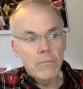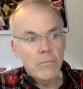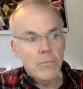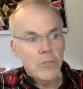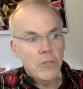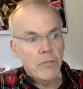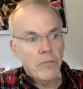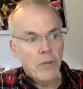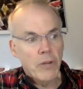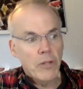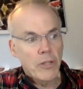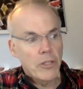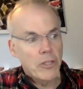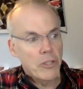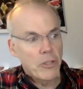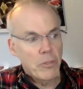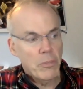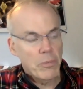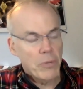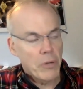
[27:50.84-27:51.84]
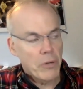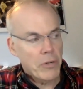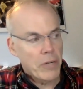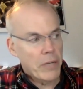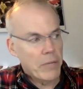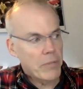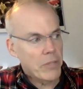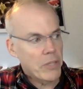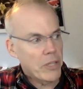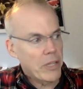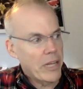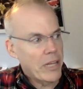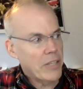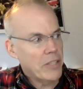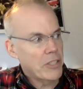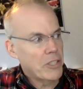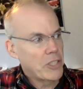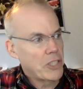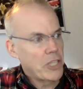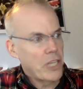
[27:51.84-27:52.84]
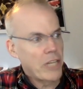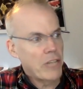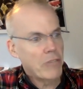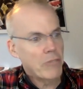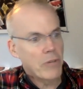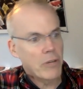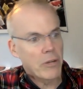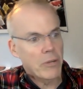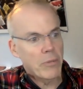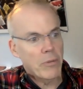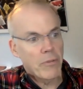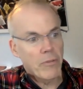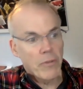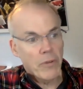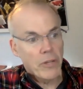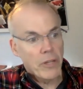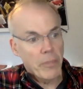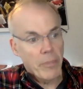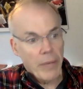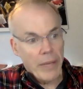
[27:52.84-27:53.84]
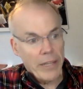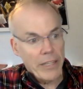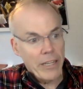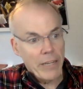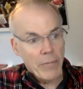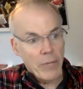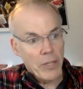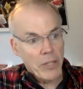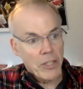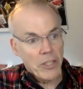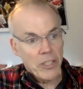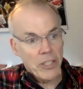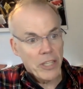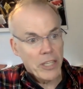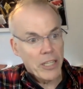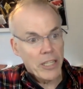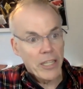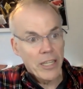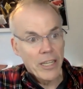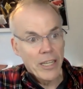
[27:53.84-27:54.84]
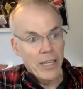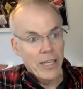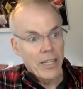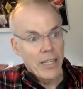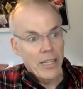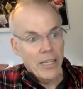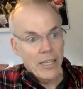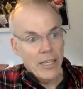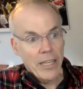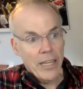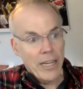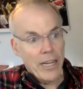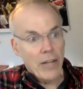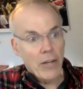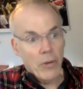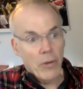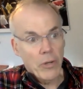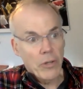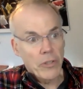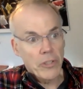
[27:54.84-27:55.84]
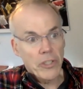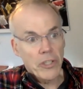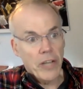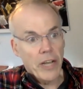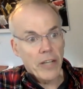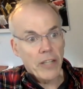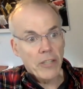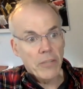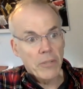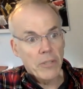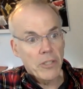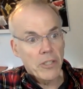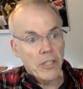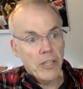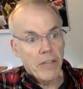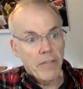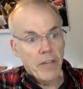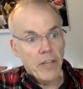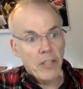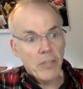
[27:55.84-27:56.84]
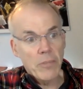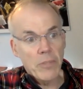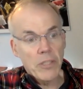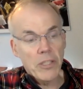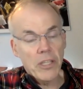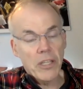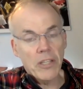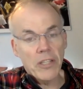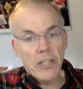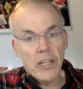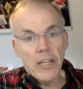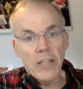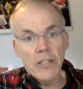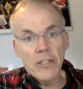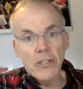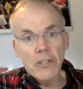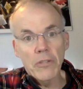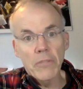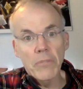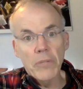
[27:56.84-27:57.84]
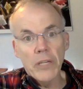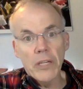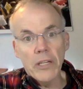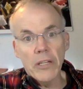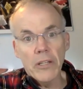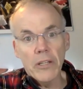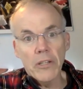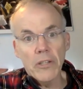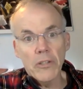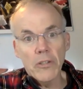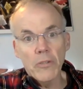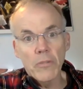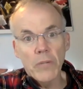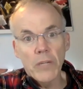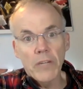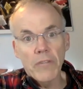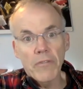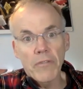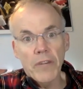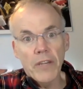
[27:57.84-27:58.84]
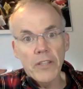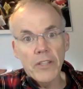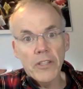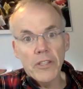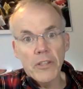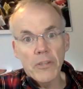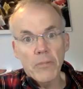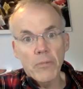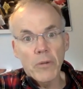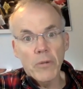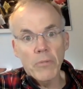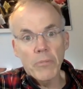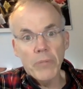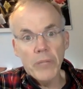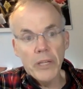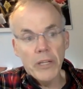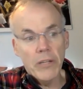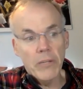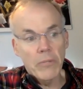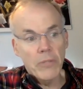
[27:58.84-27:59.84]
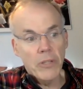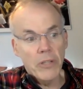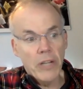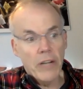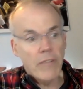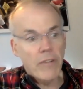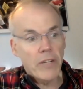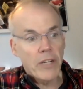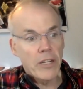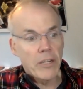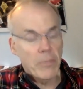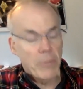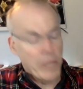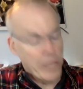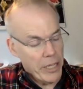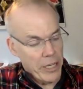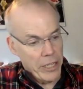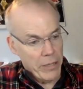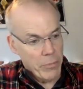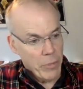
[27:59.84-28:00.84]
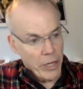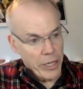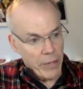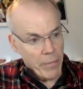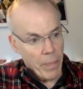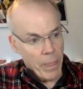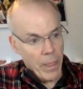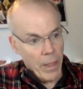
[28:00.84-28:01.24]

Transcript: devoted 2 programs last January before the pandemic to saying, get out oil stocks. This divestment thing's gotten too big. There's too many funds that won't be in them. You're never going to make any money.